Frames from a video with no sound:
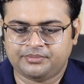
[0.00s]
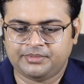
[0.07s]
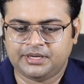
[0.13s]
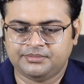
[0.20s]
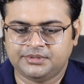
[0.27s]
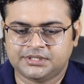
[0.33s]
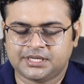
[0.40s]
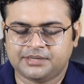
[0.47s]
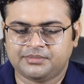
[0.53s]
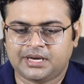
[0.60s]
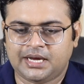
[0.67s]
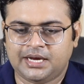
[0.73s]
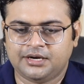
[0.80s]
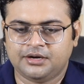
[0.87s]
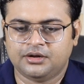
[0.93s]
maybe some
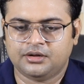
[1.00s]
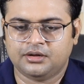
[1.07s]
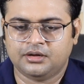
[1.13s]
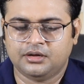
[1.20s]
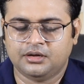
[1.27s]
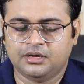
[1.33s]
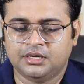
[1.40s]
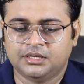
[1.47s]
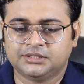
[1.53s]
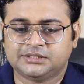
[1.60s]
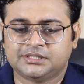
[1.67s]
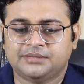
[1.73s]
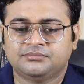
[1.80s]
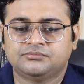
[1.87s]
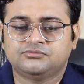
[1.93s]

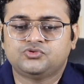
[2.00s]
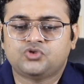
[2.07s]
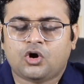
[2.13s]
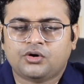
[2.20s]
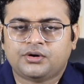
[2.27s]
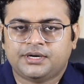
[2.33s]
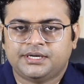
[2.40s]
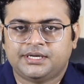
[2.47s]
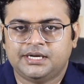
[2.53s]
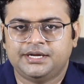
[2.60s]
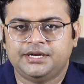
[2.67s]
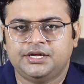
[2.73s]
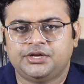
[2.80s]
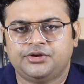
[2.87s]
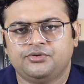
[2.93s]
doctor
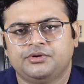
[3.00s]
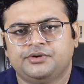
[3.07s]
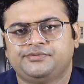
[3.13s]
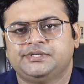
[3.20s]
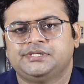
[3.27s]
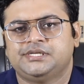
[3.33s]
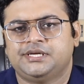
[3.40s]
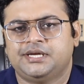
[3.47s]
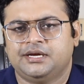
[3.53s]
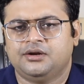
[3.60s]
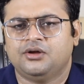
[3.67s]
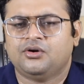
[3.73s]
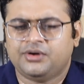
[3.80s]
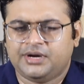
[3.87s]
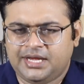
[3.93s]
clinic you have visited,
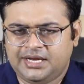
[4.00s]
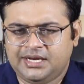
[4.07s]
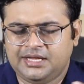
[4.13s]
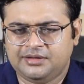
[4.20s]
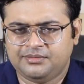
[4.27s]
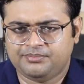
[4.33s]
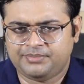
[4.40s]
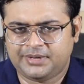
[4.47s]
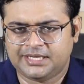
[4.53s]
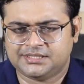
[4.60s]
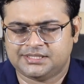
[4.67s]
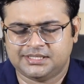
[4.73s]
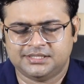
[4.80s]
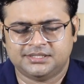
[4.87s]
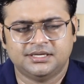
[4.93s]
or any
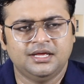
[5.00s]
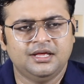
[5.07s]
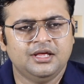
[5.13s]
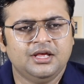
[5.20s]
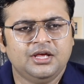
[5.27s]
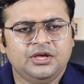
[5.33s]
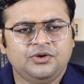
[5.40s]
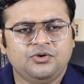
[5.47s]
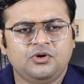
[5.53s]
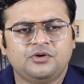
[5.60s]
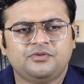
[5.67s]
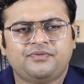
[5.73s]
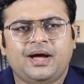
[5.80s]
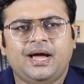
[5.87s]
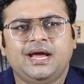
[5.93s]
places, you will
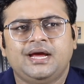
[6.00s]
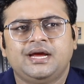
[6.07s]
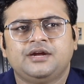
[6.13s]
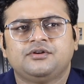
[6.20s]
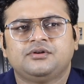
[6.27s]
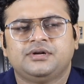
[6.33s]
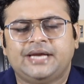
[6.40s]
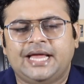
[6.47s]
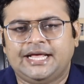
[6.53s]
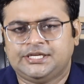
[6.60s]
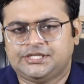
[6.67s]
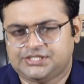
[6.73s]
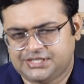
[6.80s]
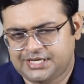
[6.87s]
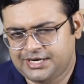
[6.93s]
find
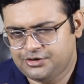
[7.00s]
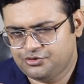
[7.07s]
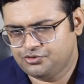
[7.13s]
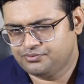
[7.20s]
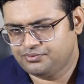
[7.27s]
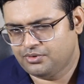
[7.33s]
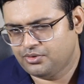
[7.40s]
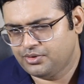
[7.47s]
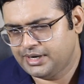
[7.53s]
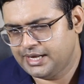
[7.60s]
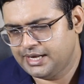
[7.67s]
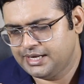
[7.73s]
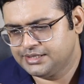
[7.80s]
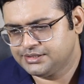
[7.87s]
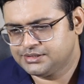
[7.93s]
next 3 to 4
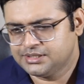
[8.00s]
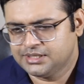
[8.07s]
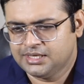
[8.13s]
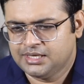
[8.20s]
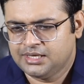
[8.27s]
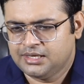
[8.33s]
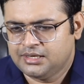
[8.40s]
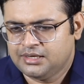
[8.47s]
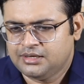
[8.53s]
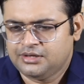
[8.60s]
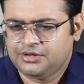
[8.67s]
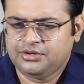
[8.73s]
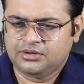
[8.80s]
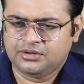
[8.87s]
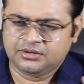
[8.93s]
days,
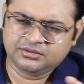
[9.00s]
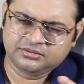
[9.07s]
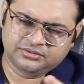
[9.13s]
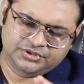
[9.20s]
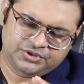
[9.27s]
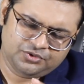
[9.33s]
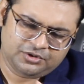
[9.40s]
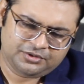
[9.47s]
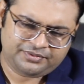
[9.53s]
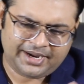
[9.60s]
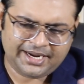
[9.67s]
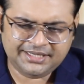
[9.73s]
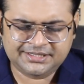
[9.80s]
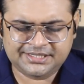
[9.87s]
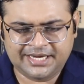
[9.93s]
you will
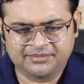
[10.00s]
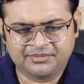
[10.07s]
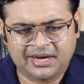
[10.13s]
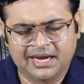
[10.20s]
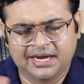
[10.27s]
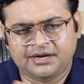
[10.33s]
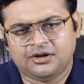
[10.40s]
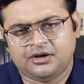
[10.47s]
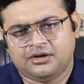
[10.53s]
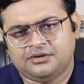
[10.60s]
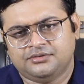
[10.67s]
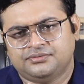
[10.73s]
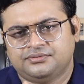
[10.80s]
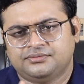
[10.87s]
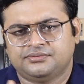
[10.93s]
find same kind
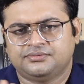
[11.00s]
of